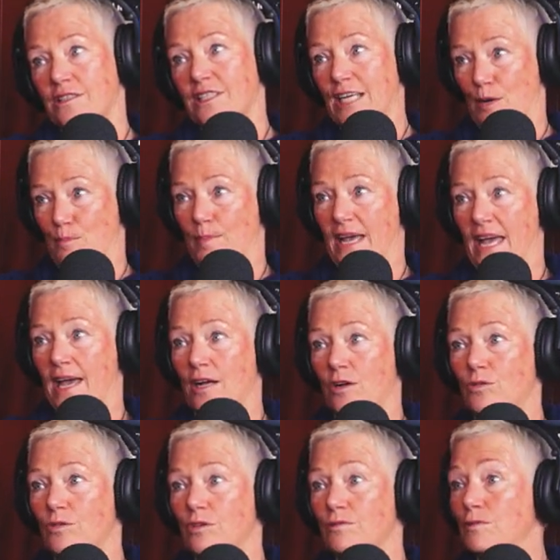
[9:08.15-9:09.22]
come back
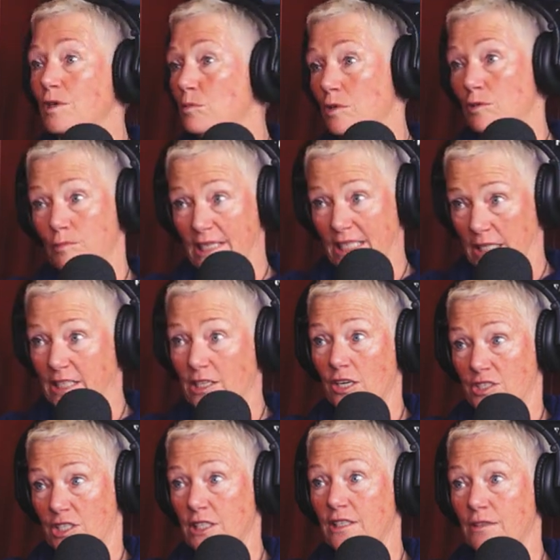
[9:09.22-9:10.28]
or if we were really
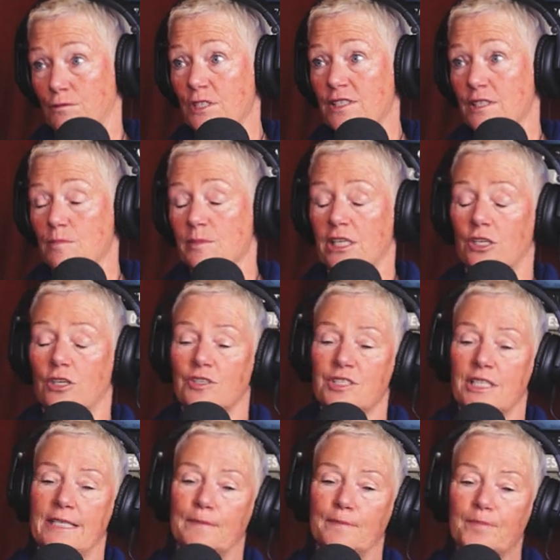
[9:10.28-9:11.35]
going to live with him in
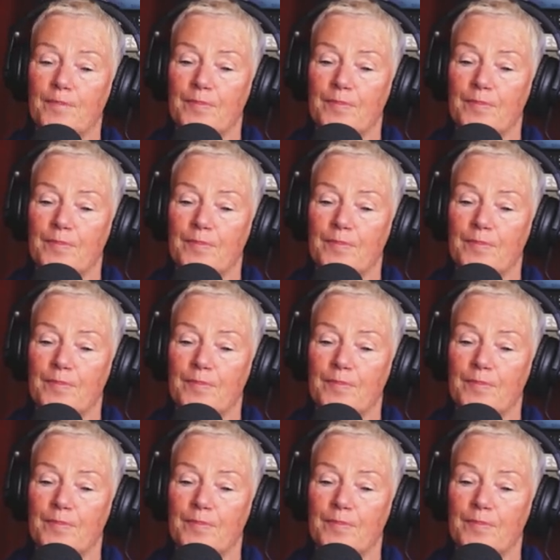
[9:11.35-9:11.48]
Aussie.